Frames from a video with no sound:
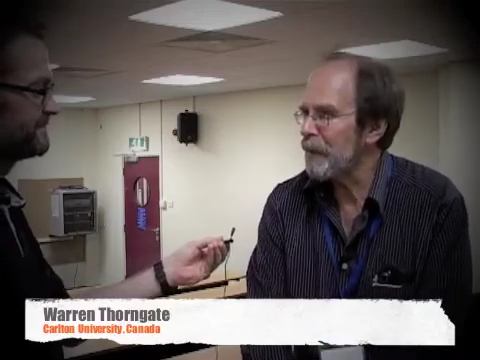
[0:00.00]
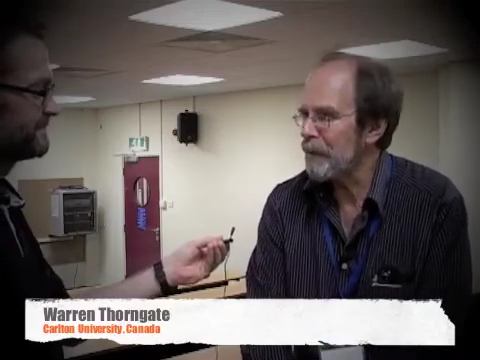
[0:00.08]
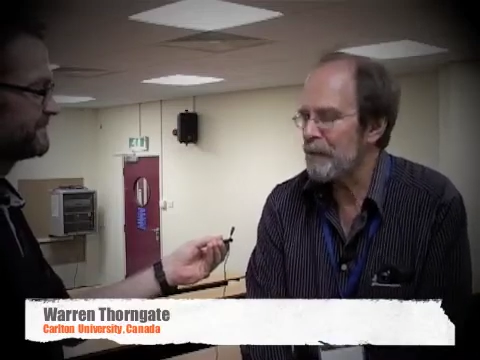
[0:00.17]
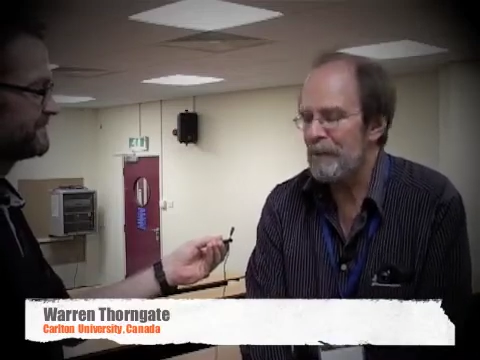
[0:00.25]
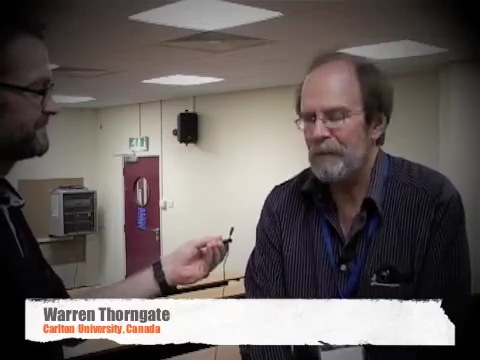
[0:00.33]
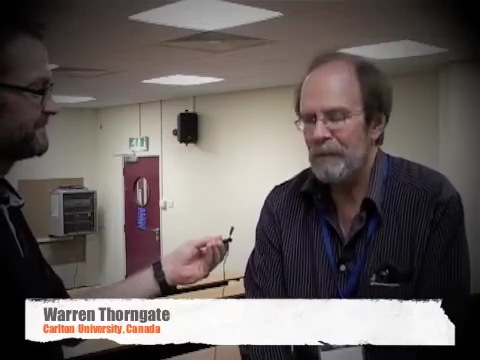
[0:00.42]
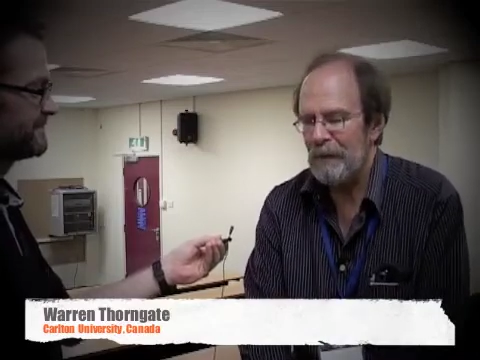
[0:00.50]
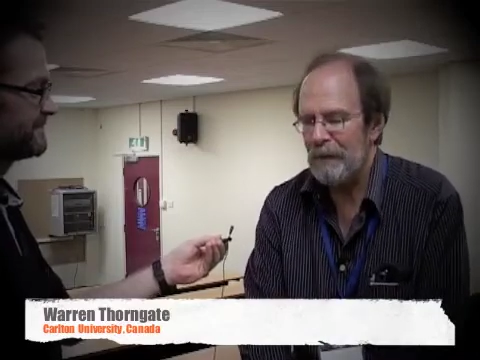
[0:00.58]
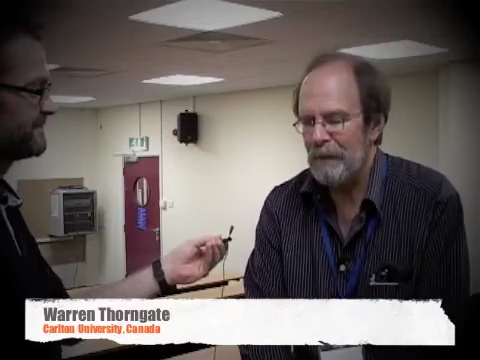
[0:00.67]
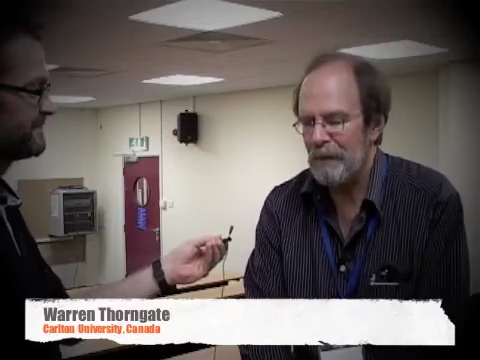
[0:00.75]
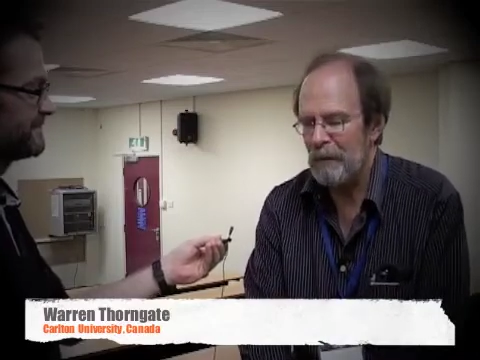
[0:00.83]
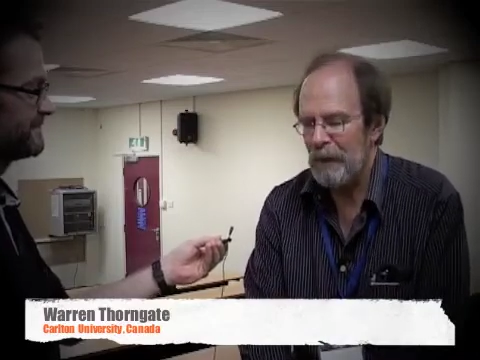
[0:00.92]
but
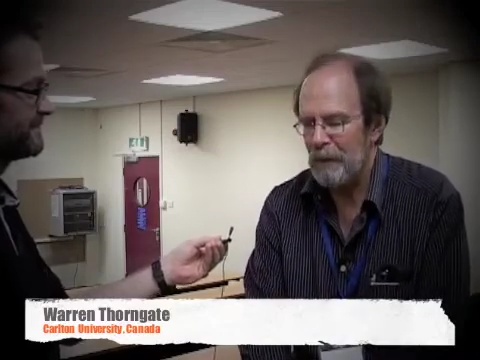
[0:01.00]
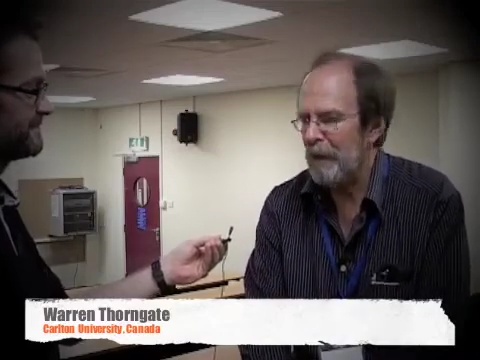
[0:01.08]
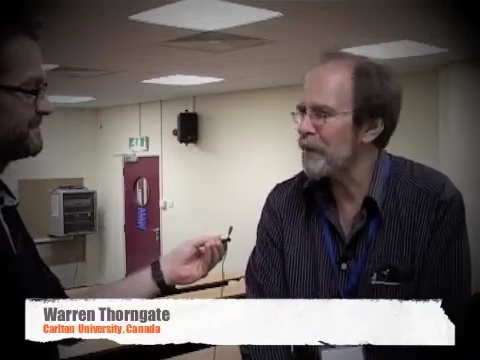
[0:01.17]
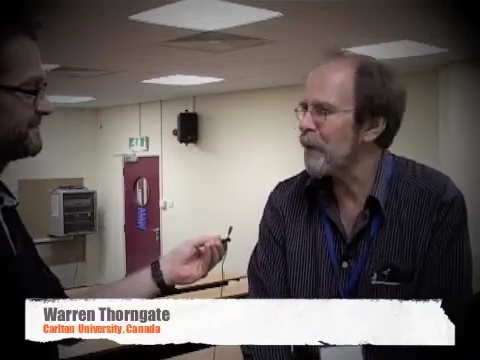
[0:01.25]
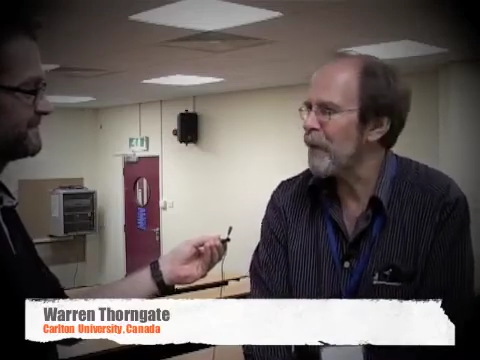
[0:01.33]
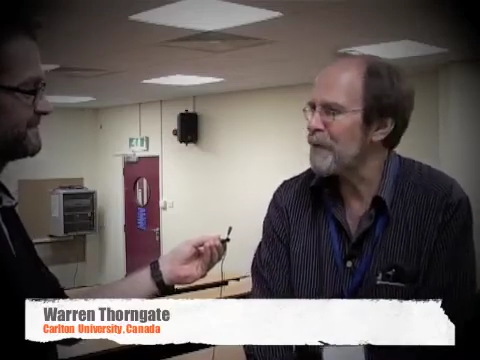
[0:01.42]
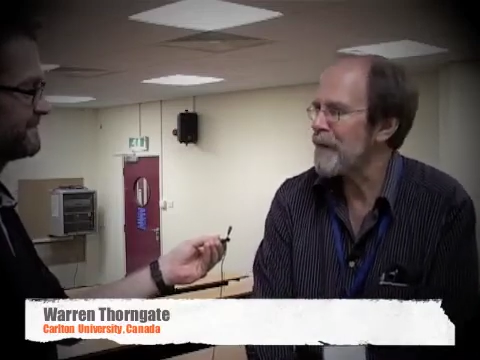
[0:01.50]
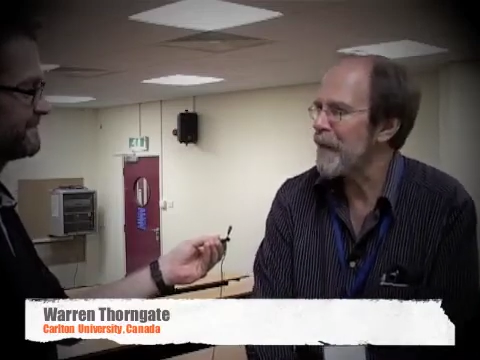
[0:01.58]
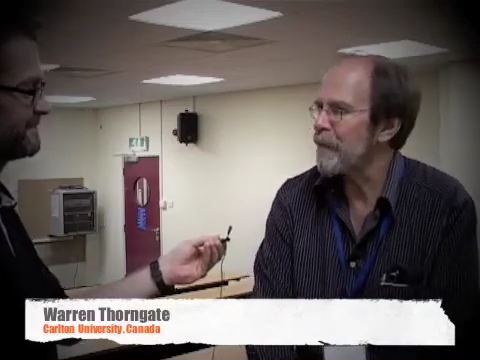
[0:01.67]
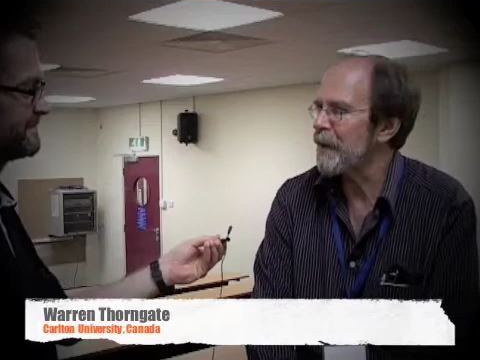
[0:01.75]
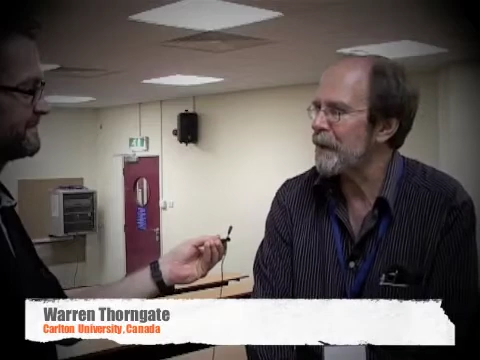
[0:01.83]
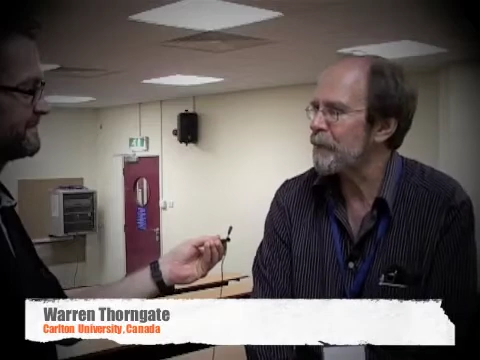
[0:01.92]
I'm otherwise
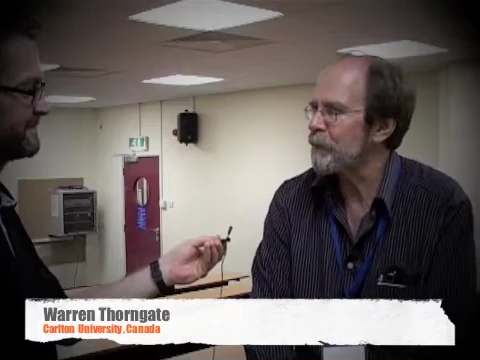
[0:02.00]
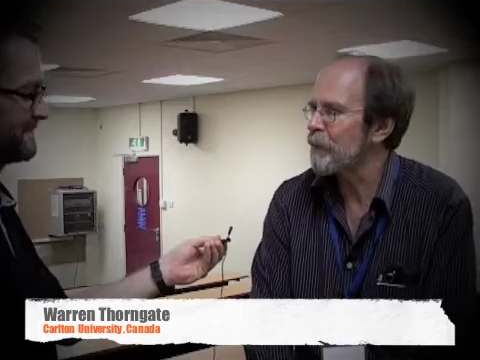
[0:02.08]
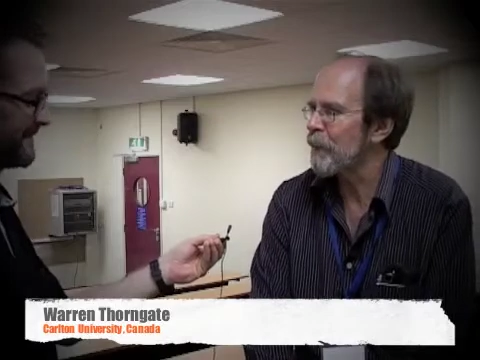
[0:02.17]
happy.